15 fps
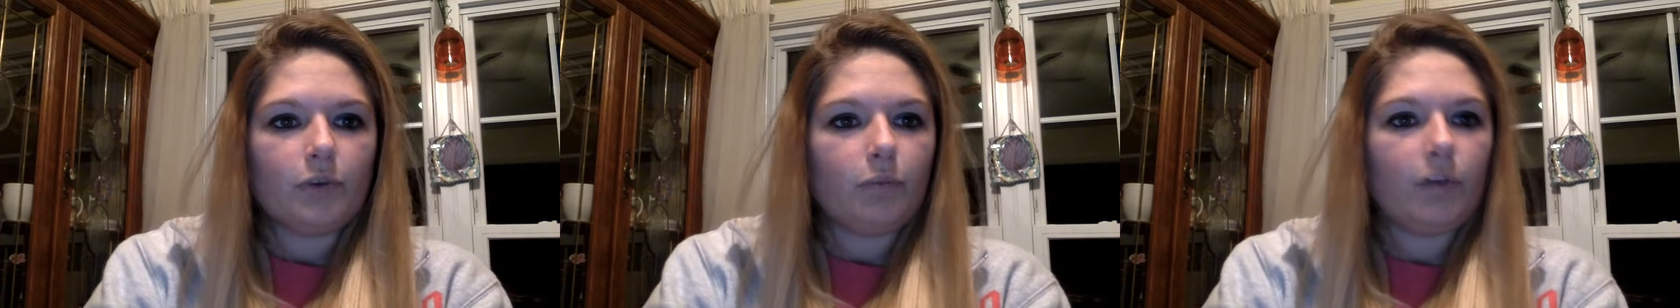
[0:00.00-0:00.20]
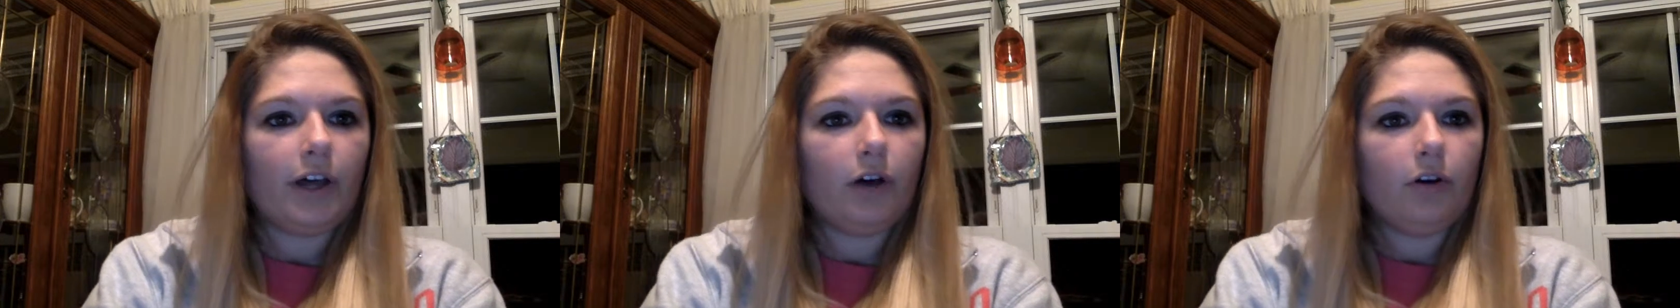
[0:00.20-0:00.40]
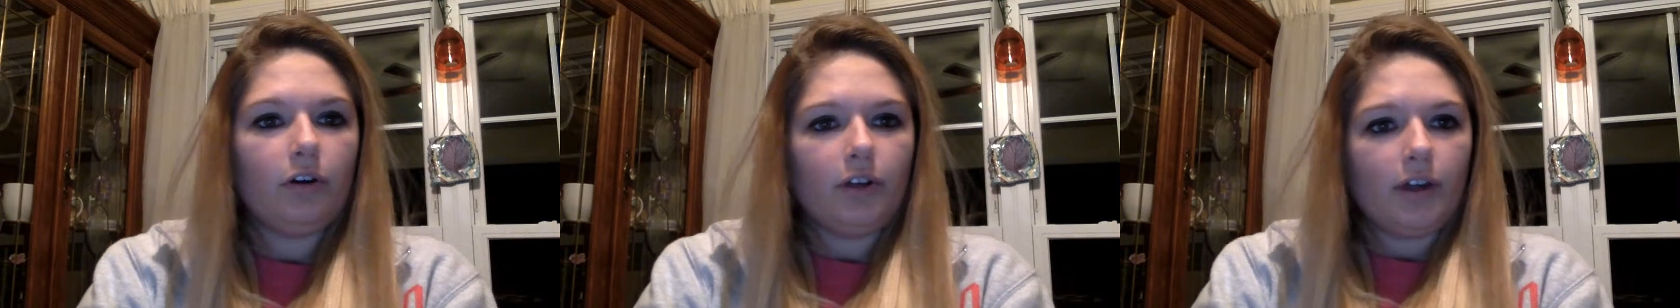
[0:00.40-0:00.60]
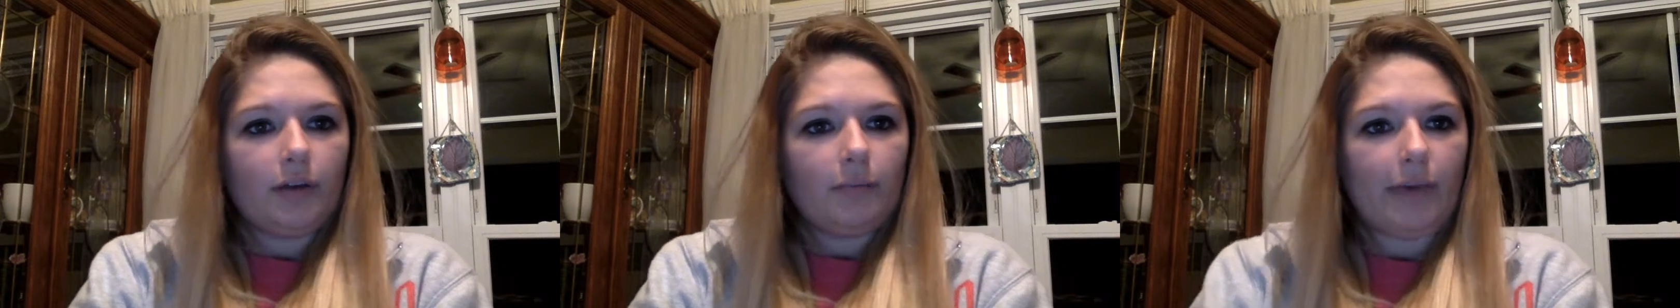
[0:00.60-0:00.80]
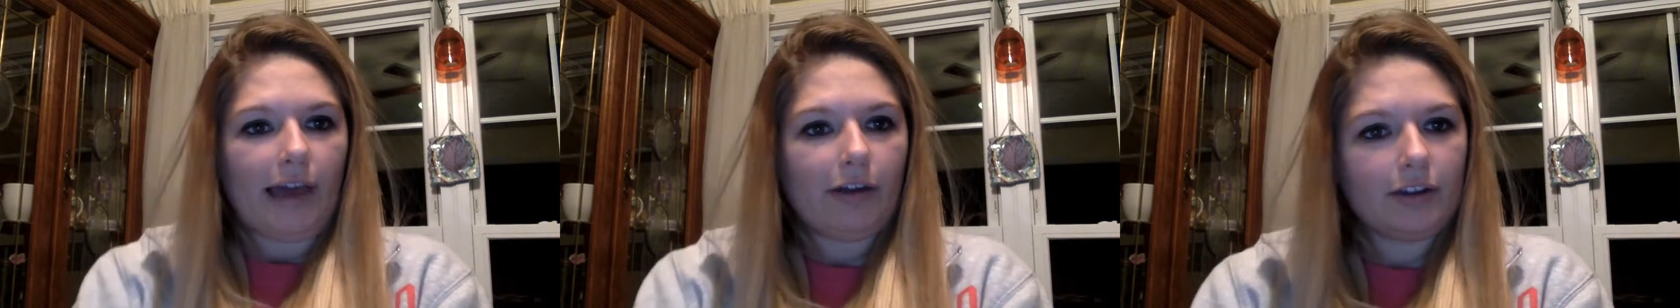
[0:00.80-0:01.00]
Well,
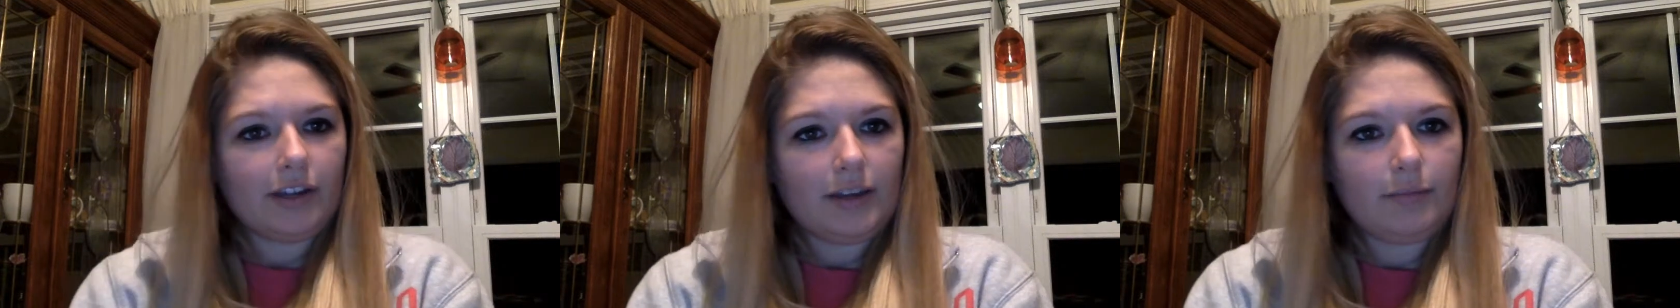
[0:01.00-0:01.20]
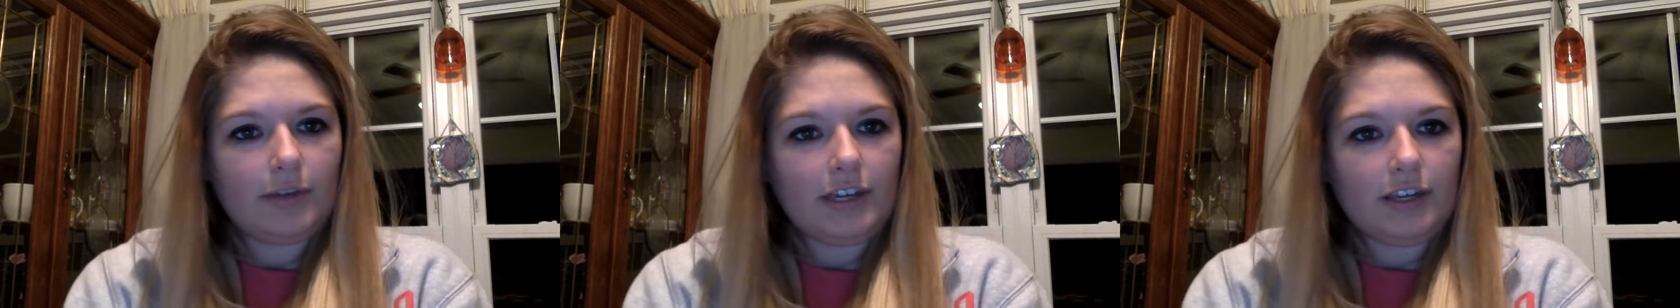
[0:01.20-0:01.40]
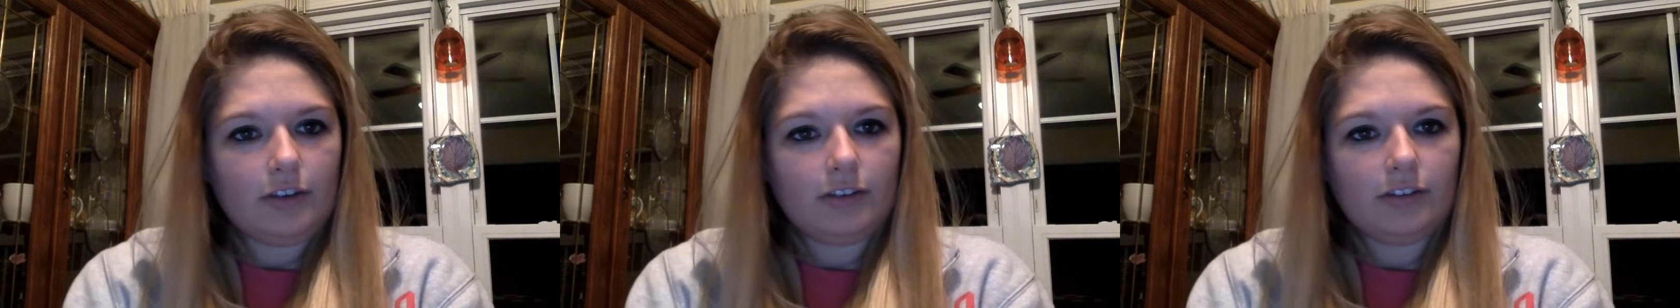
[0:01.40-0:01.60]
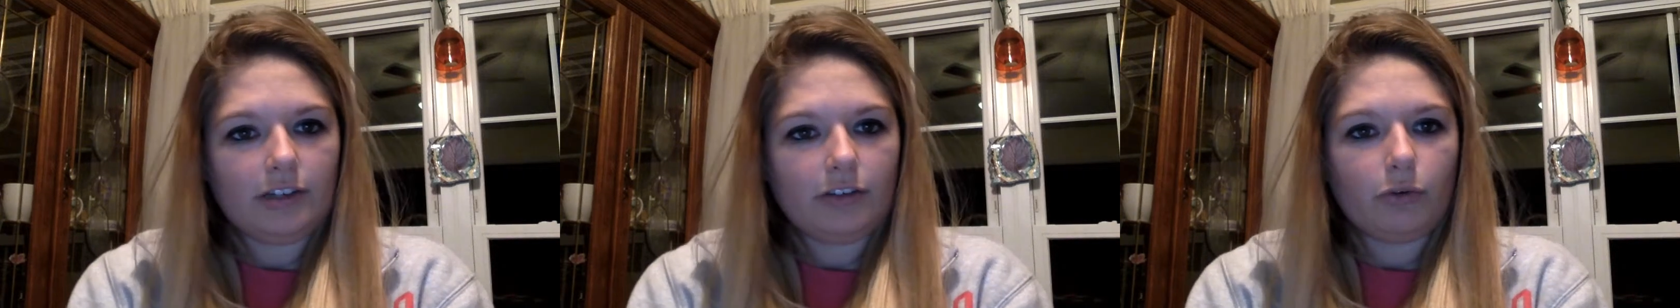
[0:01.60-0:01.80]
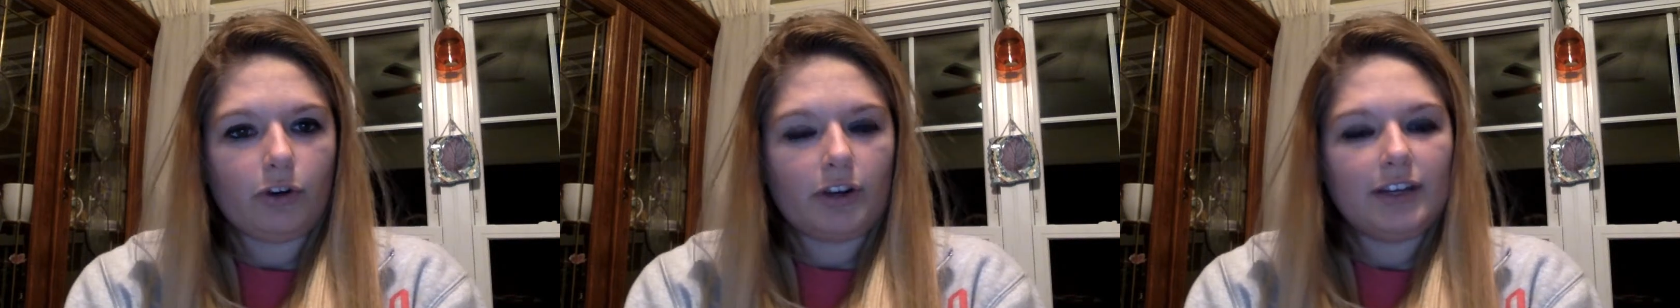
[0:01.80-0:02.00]
power can be used
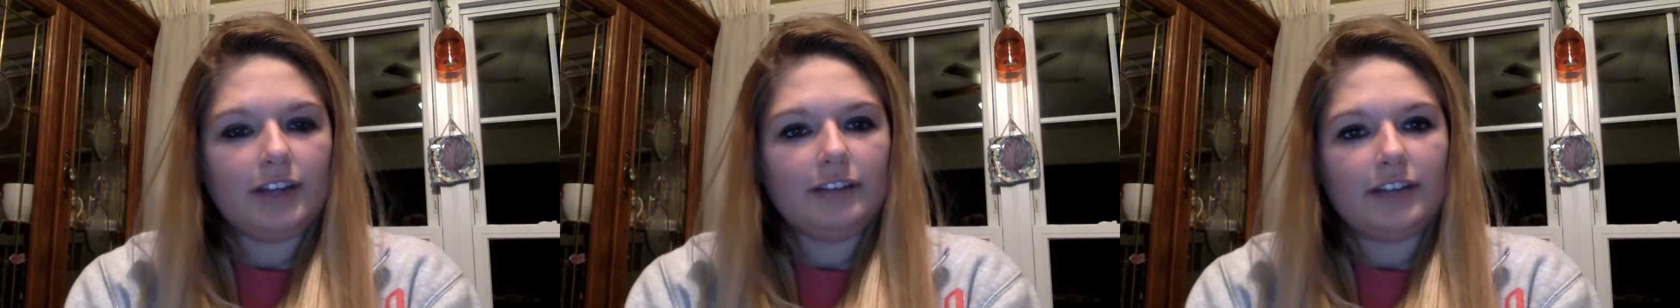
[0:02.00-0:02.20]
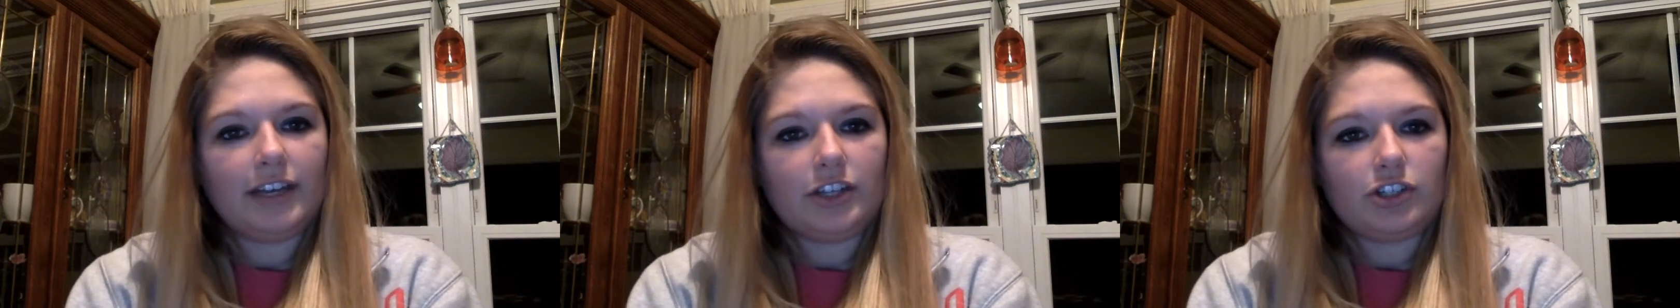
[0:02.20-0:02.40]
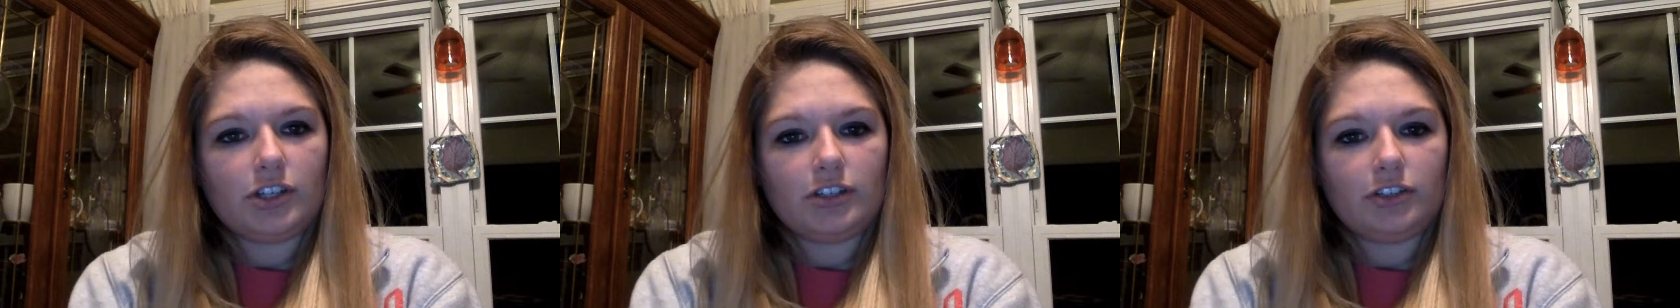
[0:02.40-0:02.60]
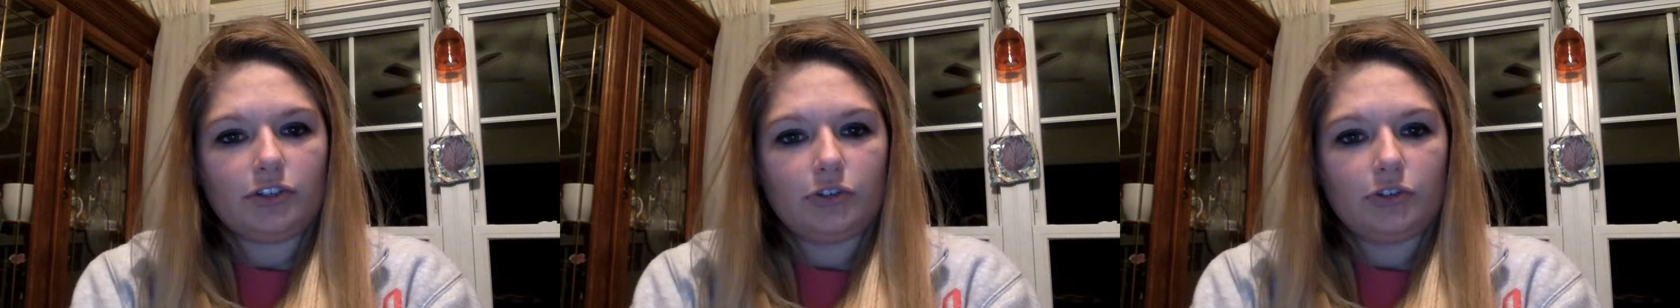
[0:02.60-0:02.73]
in organizations